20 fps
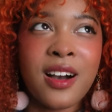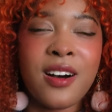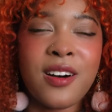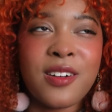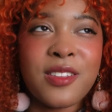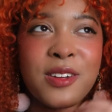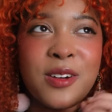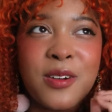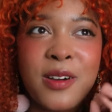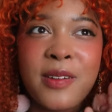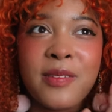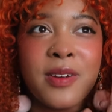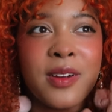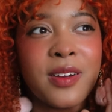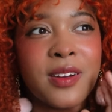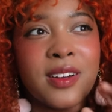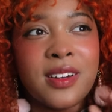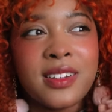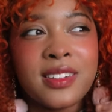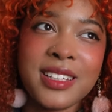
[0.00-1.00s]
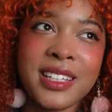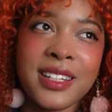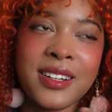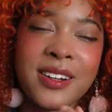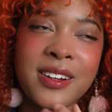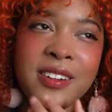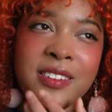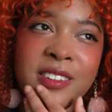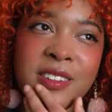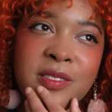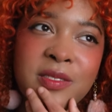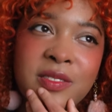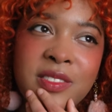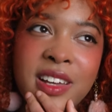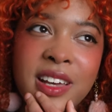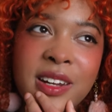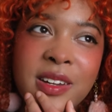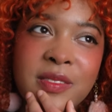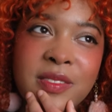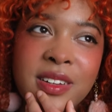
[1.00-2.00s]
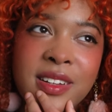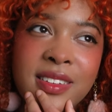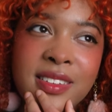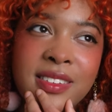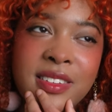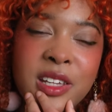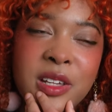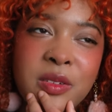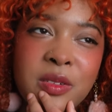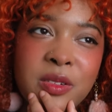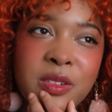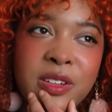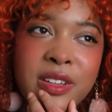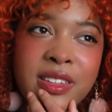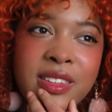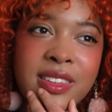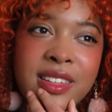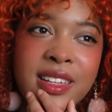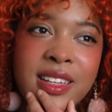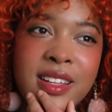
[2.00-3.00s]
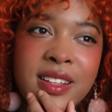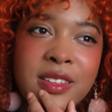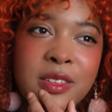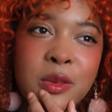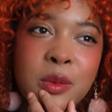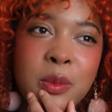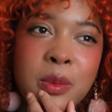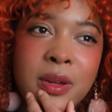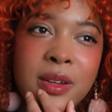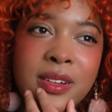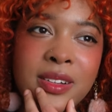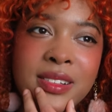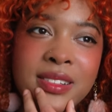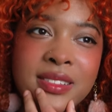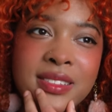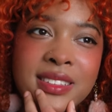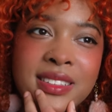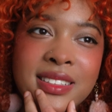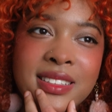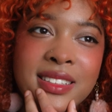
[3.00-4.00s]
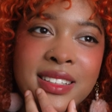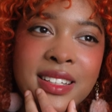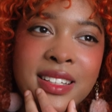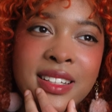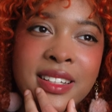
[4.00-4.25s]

Although I've heard some kind of unsavory things about